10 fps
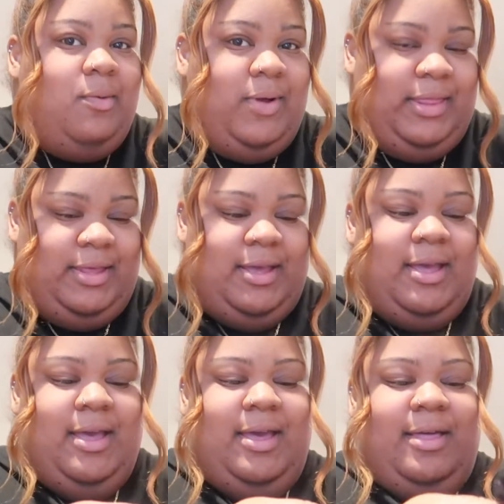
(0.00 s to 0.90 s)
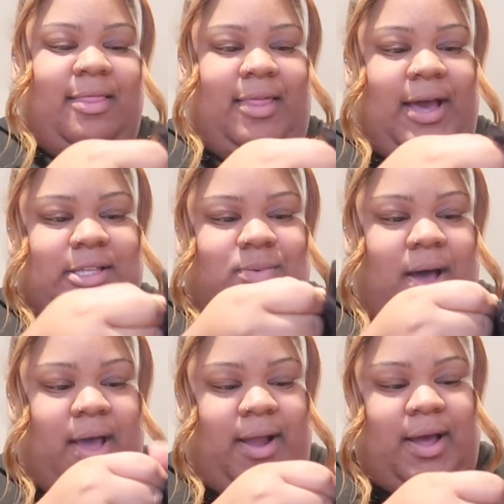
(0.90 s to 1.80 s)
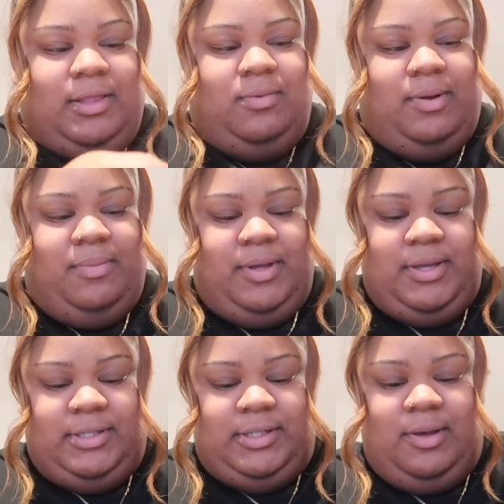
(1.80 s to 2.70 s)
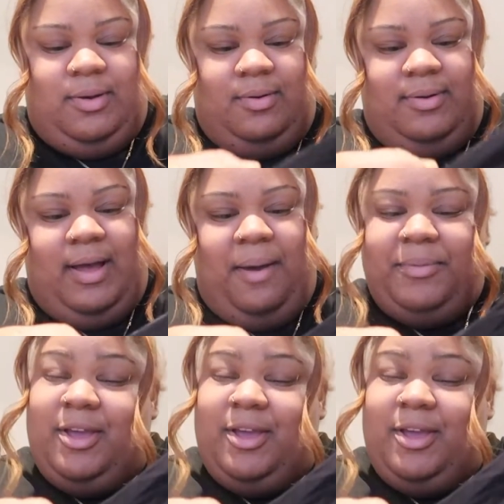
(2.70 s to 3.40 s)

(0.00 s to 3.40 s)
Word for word: with it. That's why I got the one piece. So I'm